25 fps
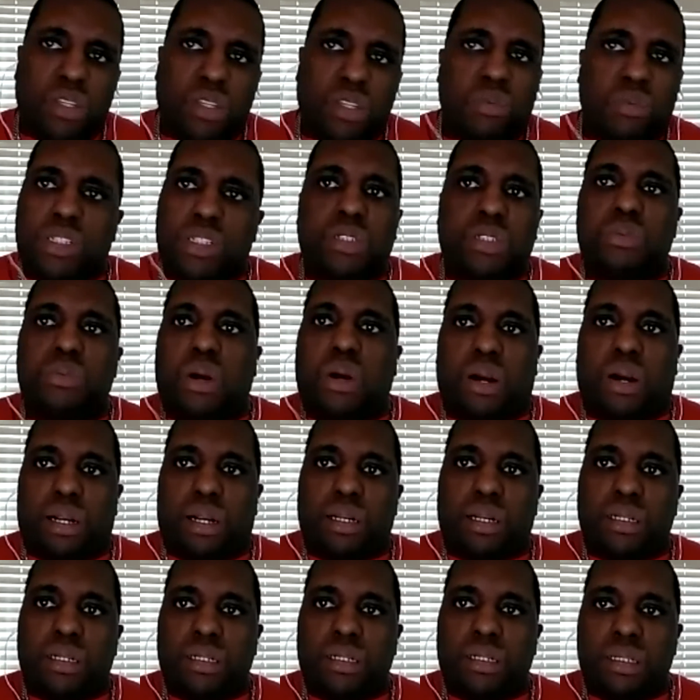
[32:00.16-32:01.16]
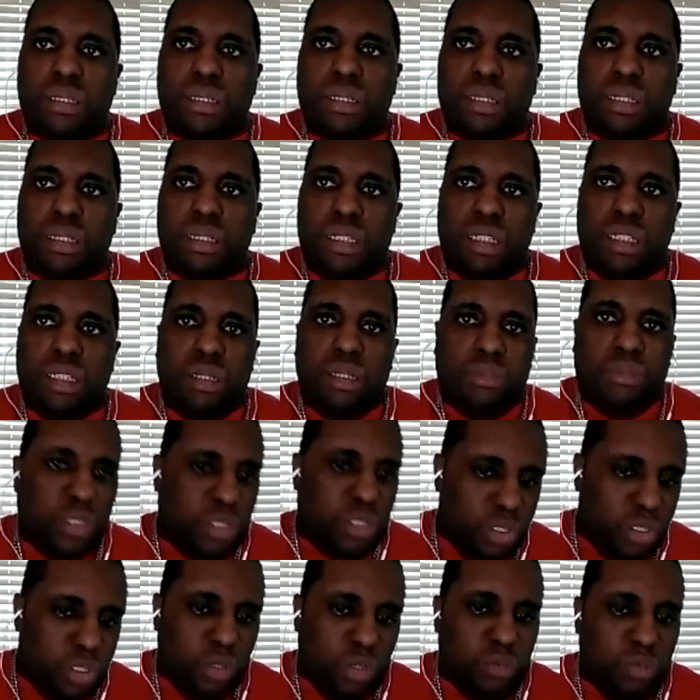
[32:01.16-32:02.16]
off than what you are,
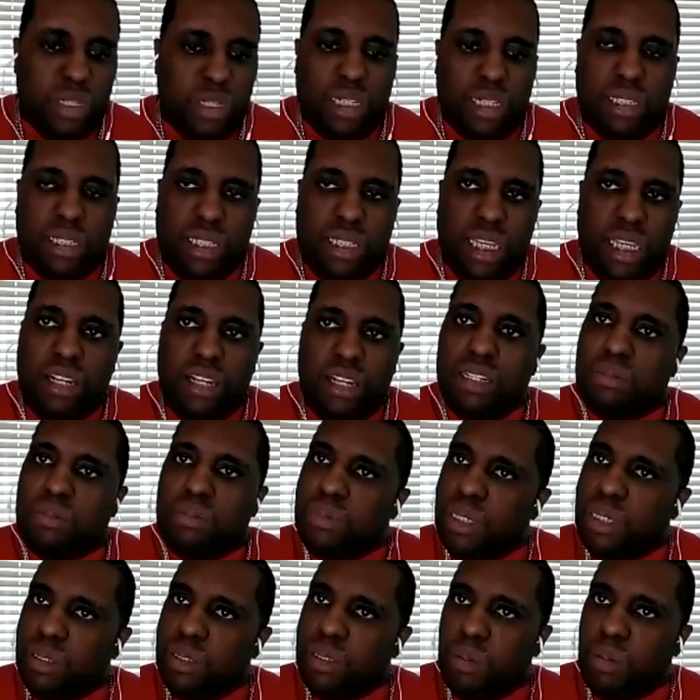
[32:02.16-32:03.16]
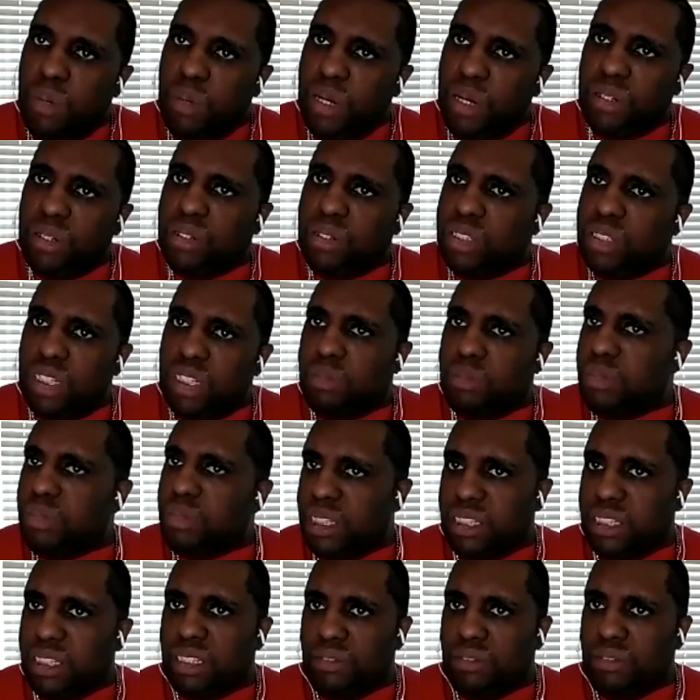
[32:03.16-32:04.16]
but you don't want to tell the, the miracles and the
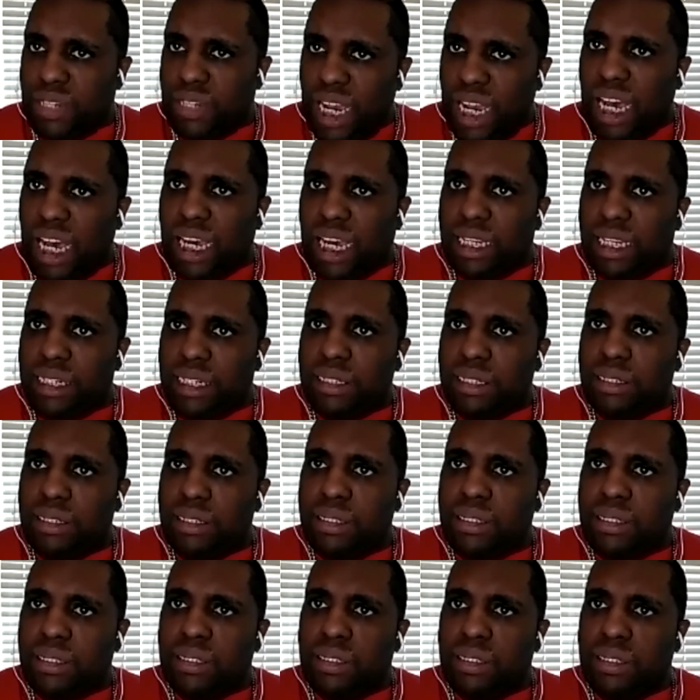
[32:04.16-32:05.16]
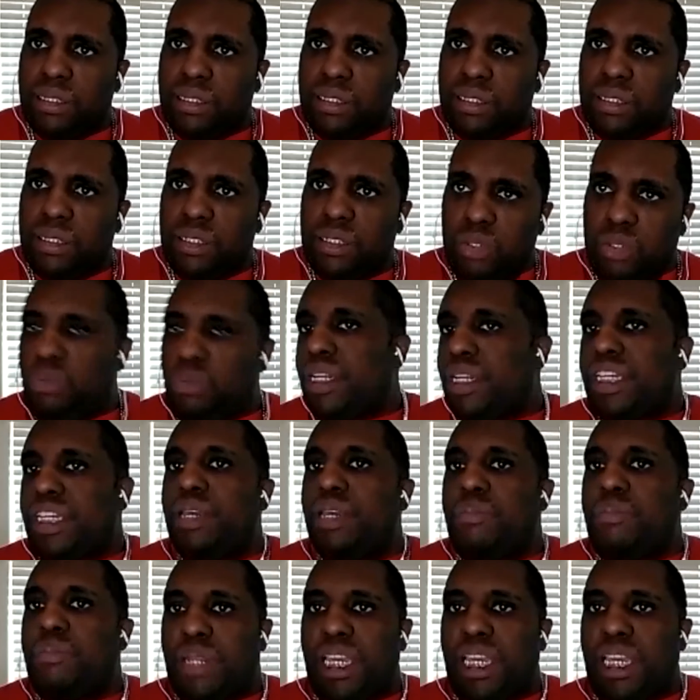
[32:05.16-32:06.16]
blessings of God. You want to
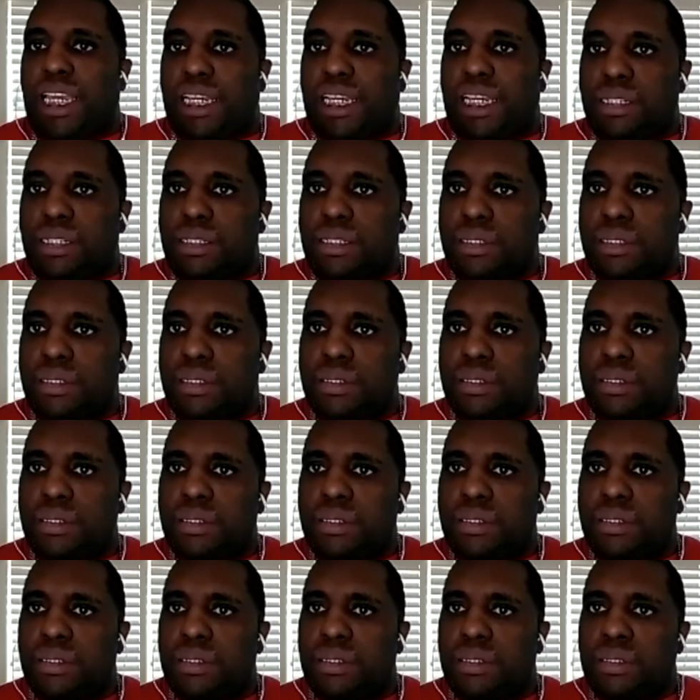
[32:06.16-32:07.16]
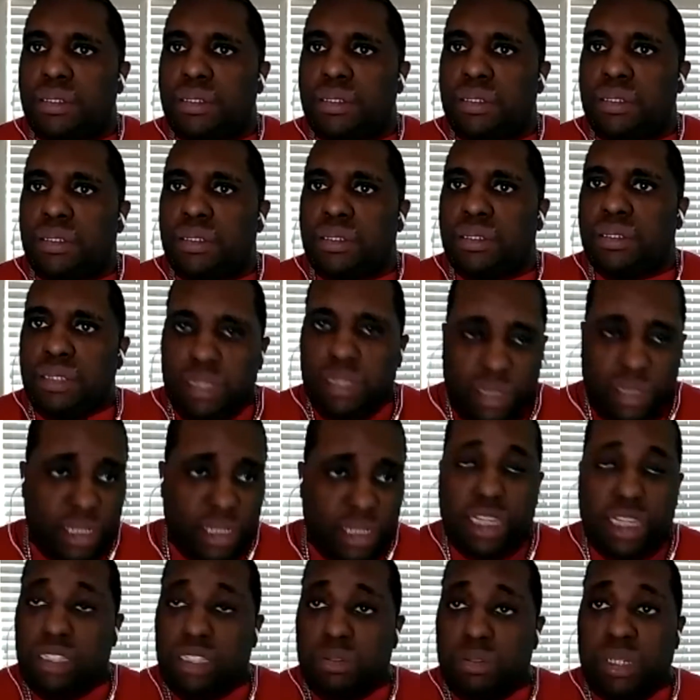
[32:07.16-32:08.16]
keep it in. Hmm. She
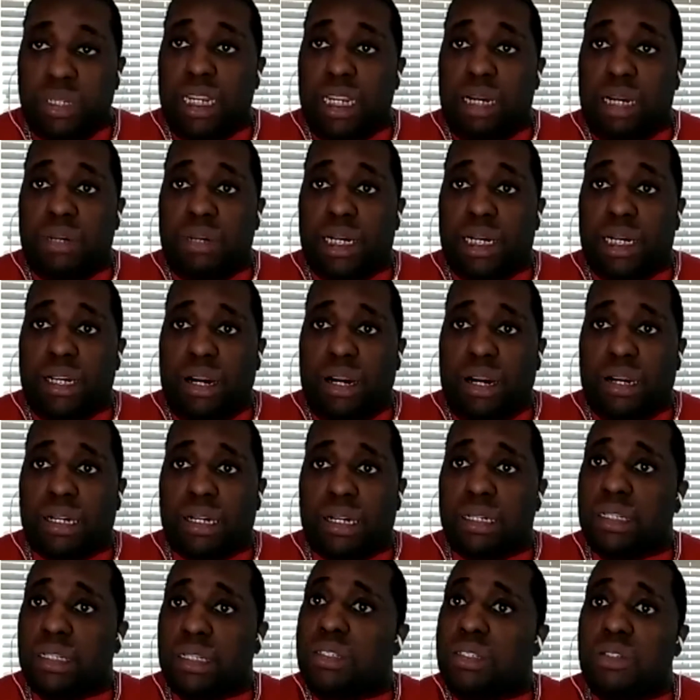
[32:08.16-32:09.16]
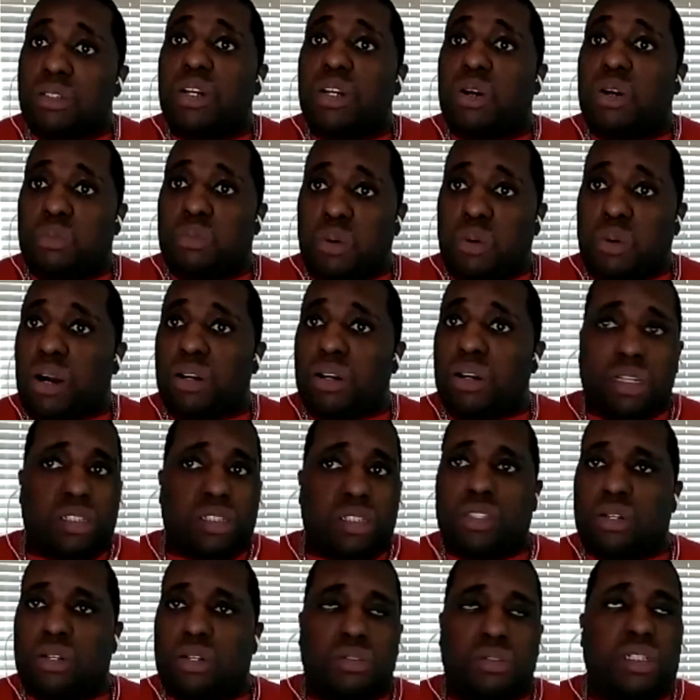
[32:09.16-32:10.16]
said, so get out my car. You're going to walk.
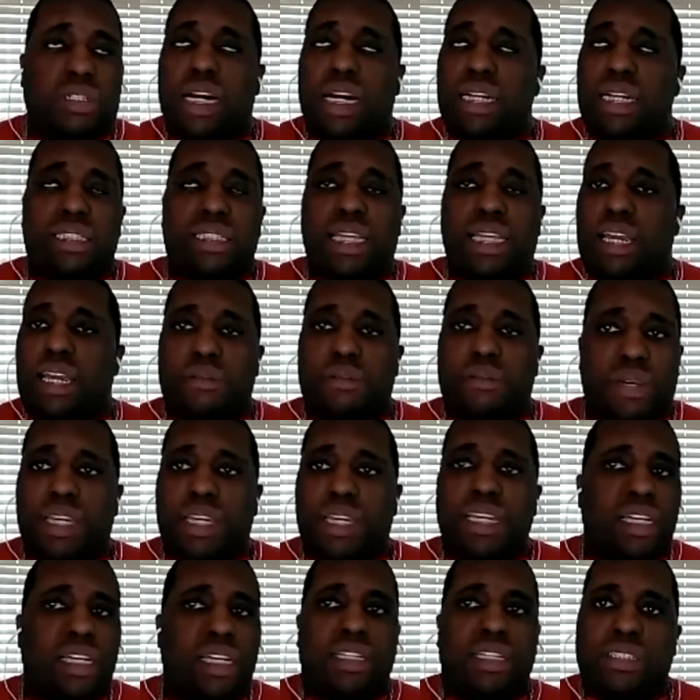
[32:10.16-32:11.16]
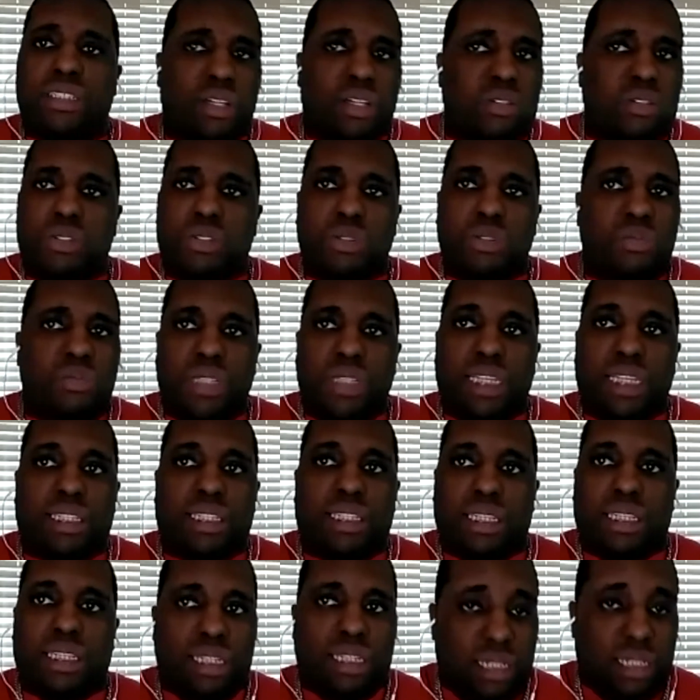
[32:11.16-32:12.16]
Don't contact me. Don't do
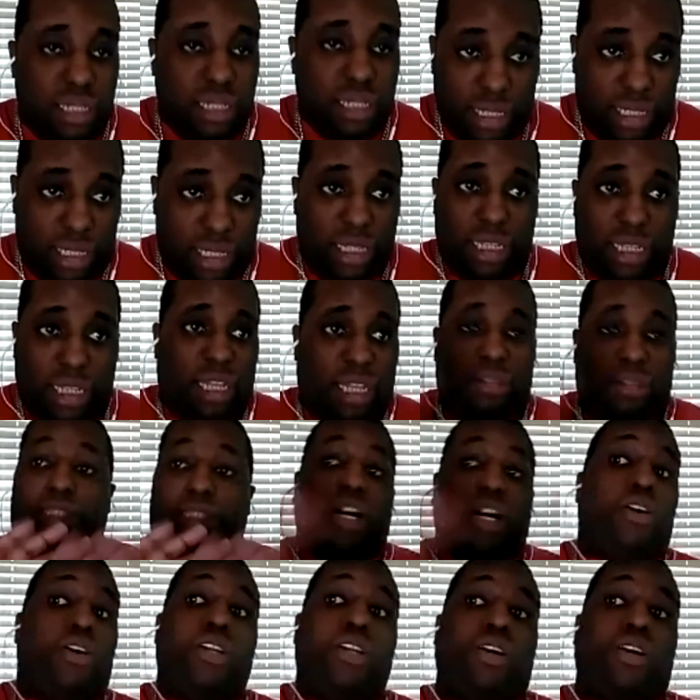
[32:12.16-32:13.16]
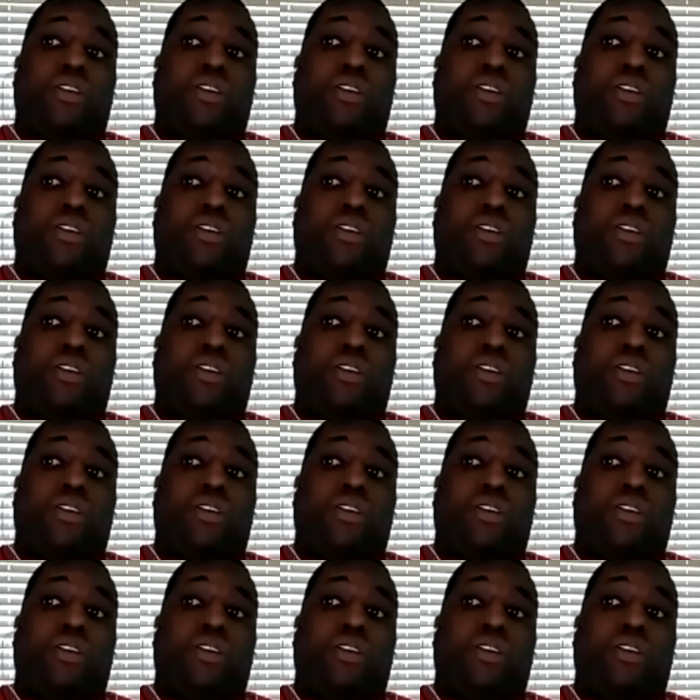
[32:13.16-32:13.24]
nothing. I was like,